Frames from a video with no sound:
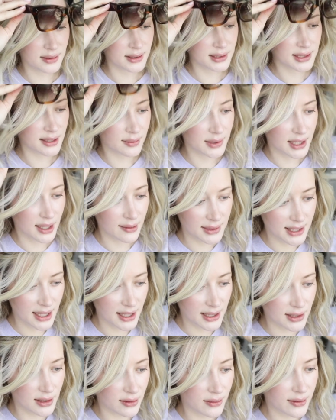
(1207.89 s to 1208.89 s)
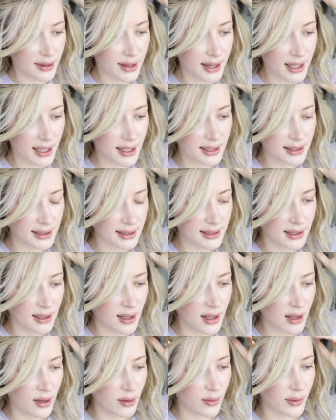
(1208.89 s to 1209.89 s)
Sometimes I do this
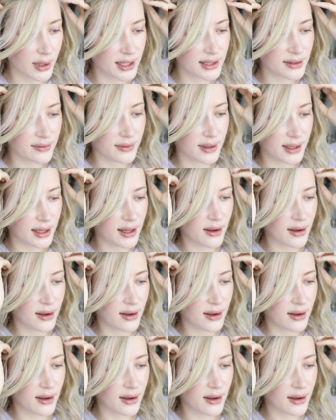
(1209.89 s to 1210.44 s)
when it's really